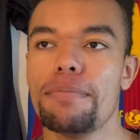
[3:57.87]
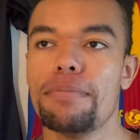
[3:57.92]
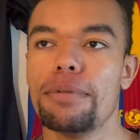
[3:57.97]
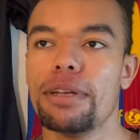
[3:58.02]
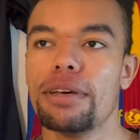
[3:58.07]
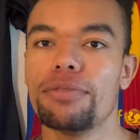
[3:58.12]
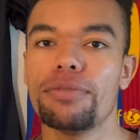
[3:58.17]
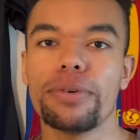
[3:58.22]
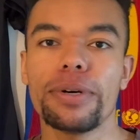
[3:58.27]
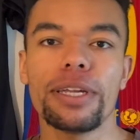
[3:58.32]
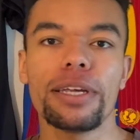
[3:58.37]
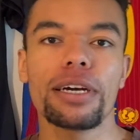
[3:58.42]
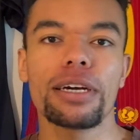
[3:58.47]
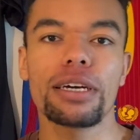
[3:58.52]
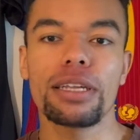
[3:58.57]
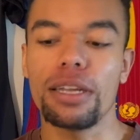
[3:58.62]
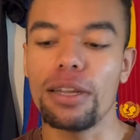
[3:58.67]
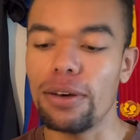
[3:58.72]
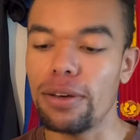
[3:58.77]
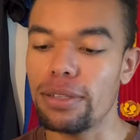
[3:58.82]
But if we look
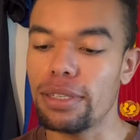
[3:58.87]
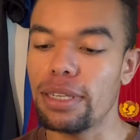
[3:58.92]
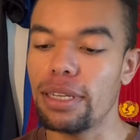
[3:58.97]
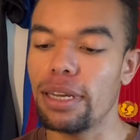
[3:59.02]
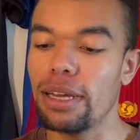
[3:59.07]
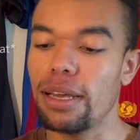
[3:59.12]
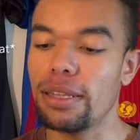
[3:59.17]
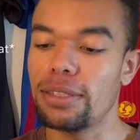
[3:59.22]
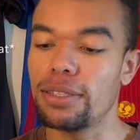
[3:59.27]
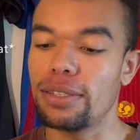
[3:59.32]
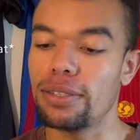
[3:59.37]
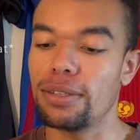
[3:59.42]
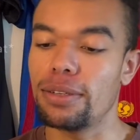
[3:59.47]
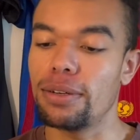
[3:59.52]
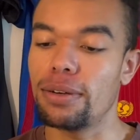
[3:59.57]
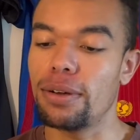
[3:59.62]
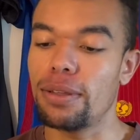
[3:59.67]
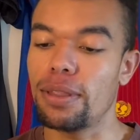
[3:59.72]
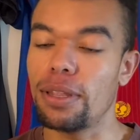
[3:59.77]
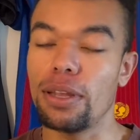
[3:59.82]
closely
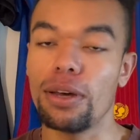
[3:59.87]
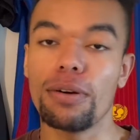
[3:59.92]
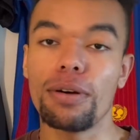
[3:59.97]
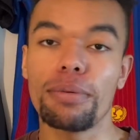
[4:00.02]
to the lower